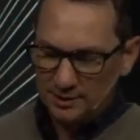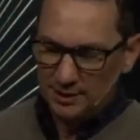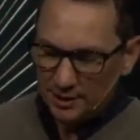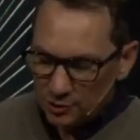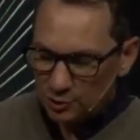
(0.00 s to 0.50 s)

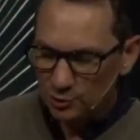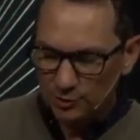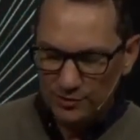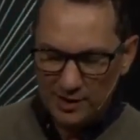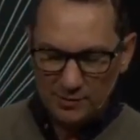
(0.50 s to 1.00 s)
It is true
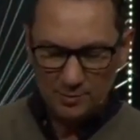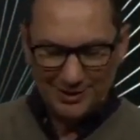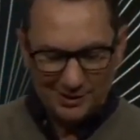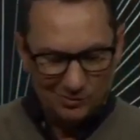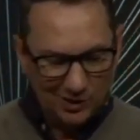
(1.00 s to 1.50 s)
of heaven, but
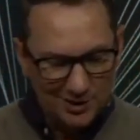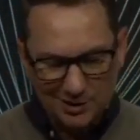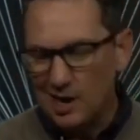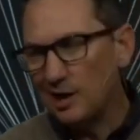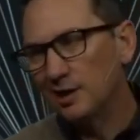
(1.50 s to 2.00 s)
what it's
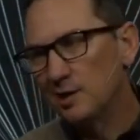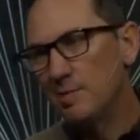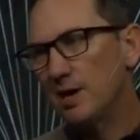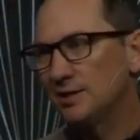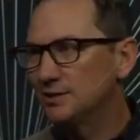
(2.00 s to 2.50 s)
talking
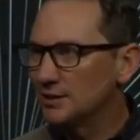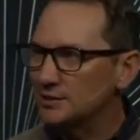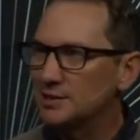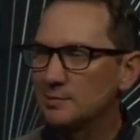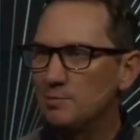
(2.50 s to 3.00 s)
about this
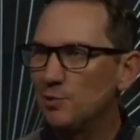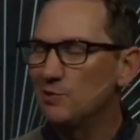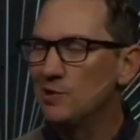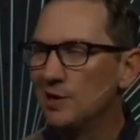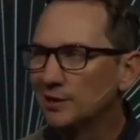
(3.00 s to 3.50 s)
simple